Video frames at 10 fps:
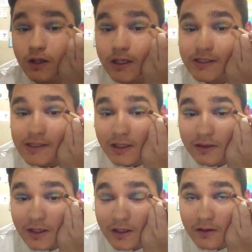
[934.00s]
and
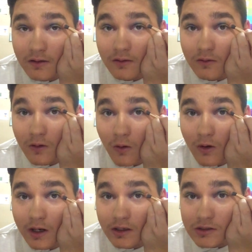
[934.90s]
set the
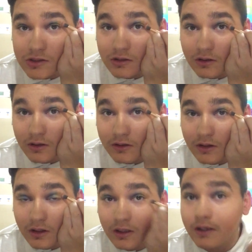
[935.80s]
orange
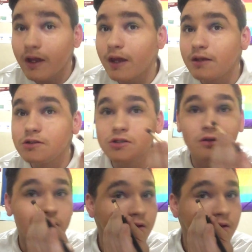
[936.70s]
on the edge.